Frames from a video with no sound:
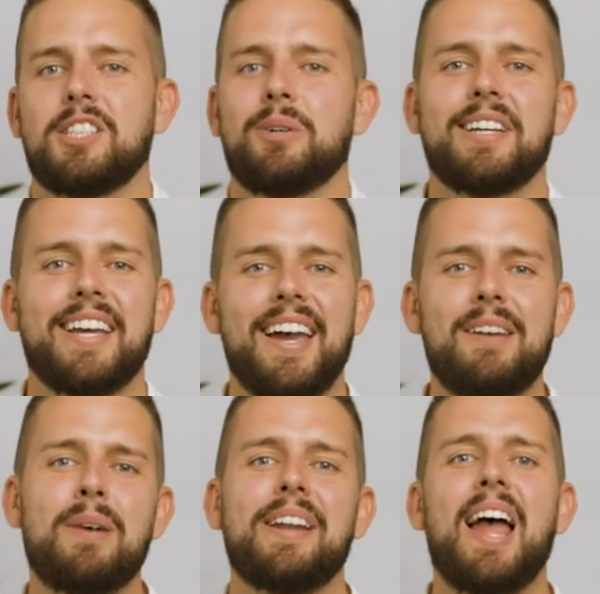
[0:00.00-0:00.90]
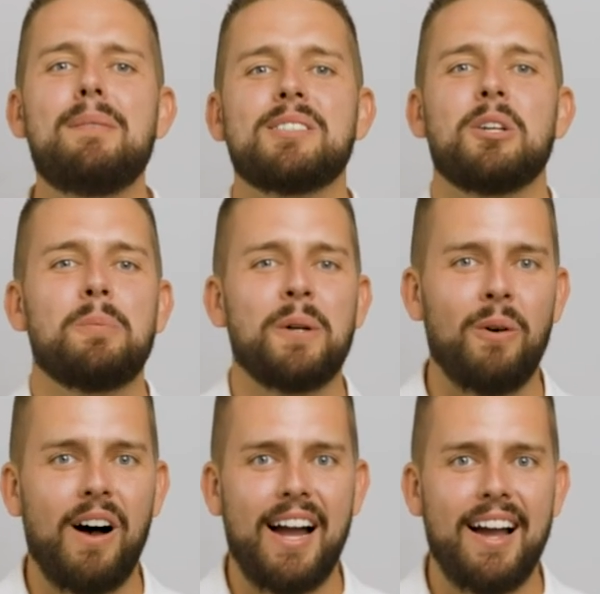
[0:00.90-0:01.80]
So again, my name is Luke
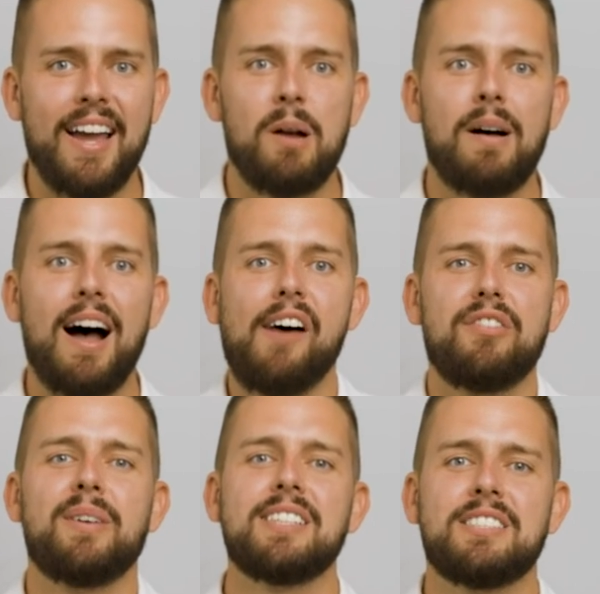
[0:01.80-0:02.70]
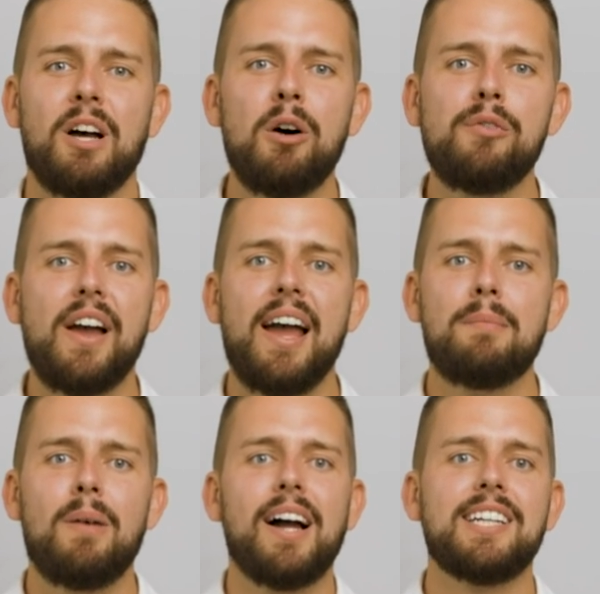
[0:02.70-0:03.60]
McGuire and on behalf of myself
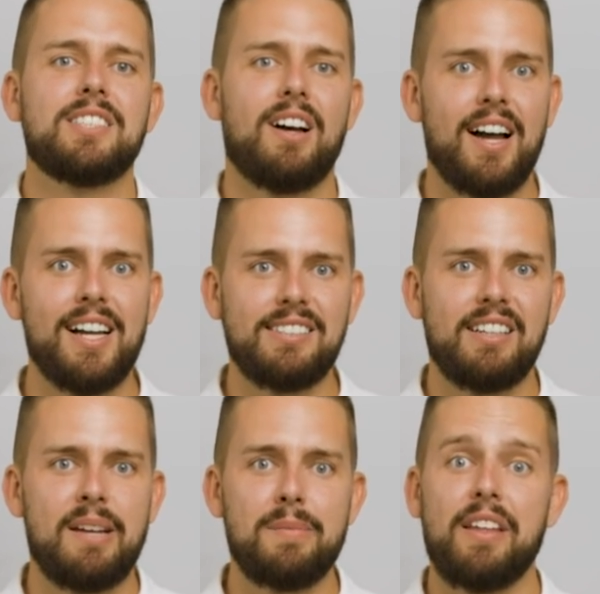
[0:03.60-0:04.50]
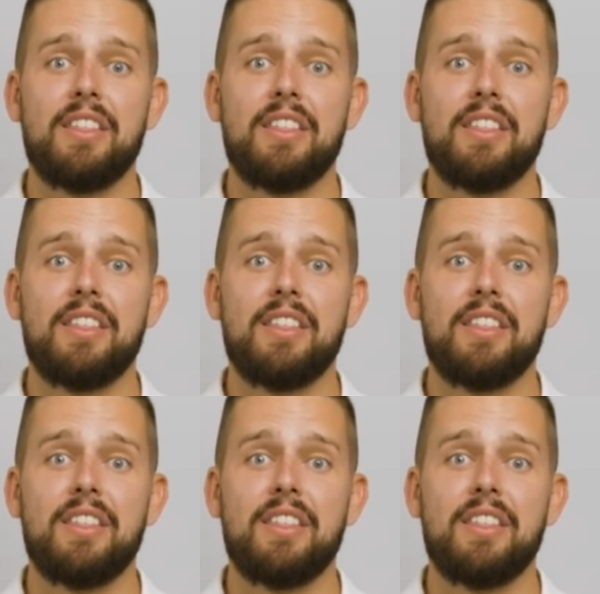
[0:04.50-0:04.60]
and my entire team,